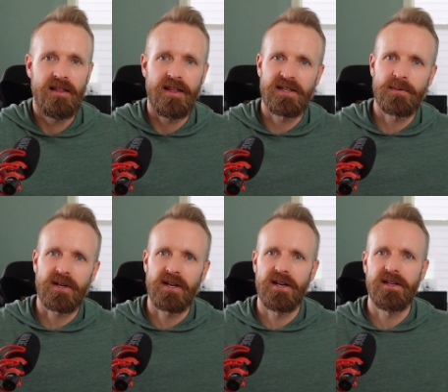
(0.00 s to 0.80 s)
That's
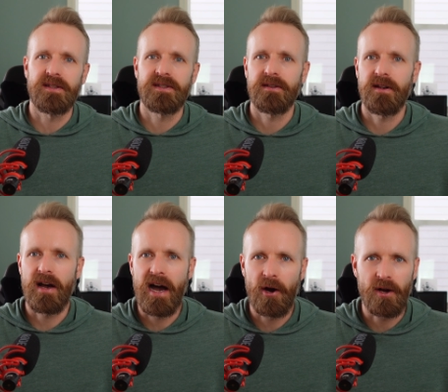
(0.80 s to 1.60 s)
because
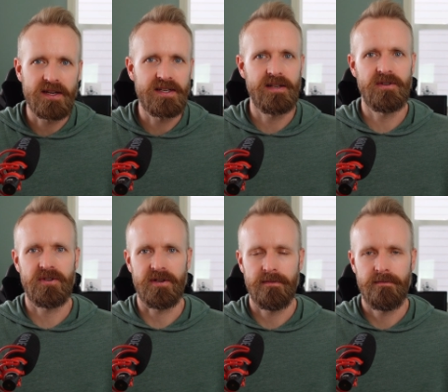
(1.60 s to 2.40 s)
our
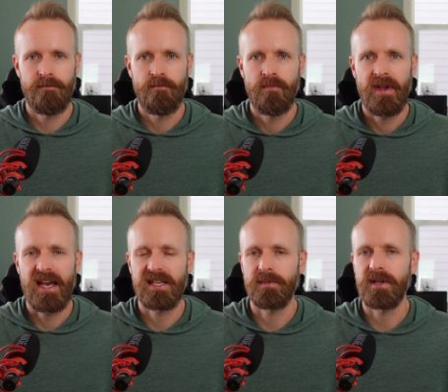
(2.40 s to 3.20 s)
attention
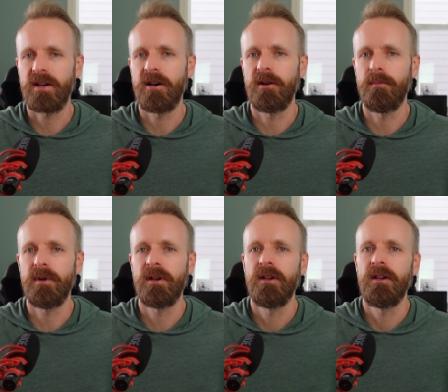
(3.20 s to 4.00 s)
has
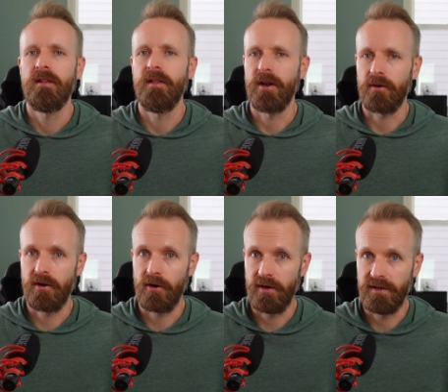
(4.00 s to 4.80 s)
become their
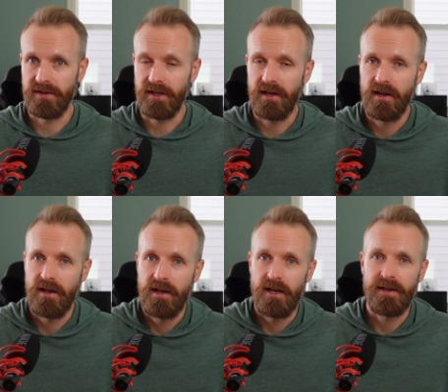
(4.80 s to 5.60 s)
currency.
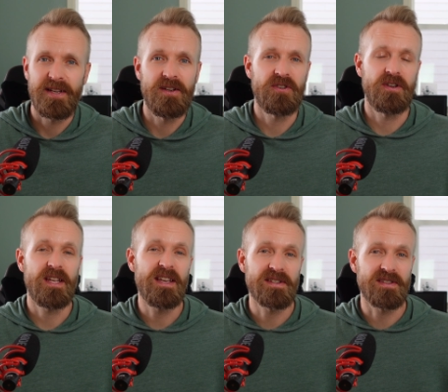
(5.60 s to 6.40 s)
Attention
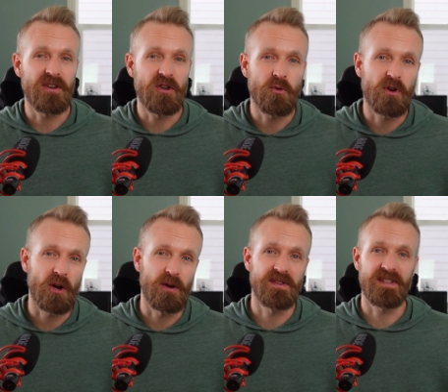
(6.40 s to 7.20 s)
is the new
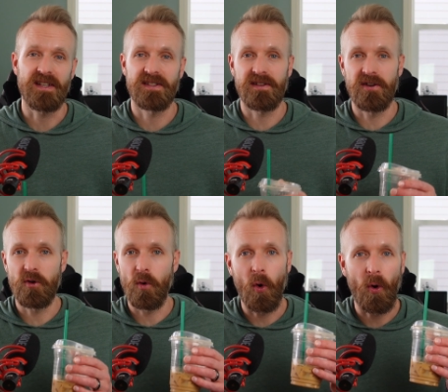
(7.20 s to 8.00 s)
currency. It's the
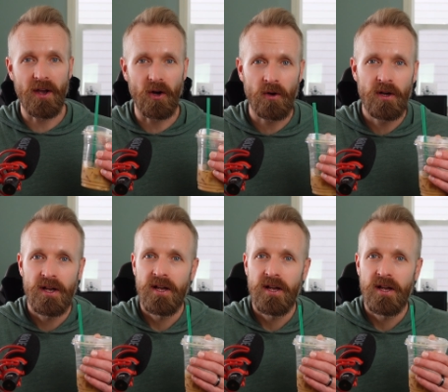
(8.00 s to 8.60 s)
new oil.